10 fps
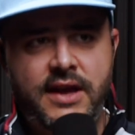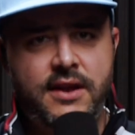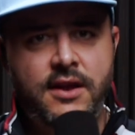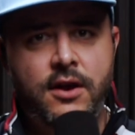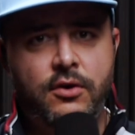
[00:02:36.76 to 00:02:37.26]
it,
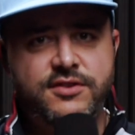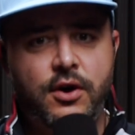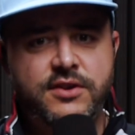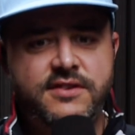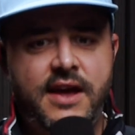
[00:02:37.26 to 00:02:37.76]

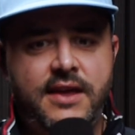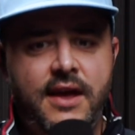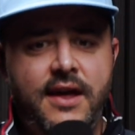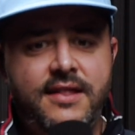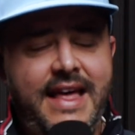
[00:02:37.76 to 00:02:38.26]
so it's like
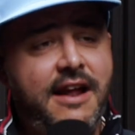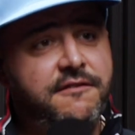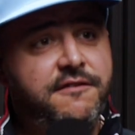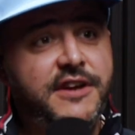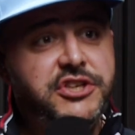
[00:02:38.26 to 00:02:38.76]
that
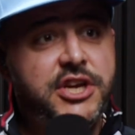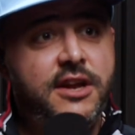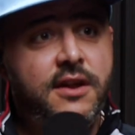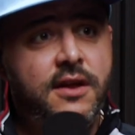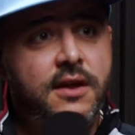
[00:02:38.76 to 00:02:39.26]

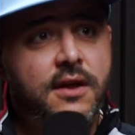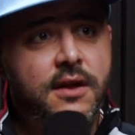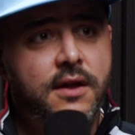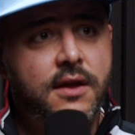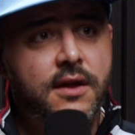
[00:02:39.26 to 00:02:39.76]
vision
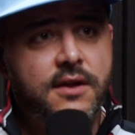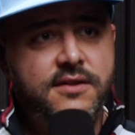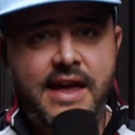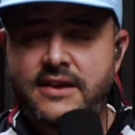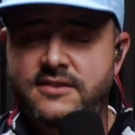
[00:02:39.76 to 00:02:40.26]

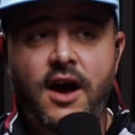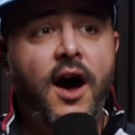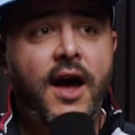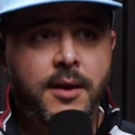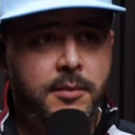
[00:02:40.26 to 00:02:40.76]
takes time.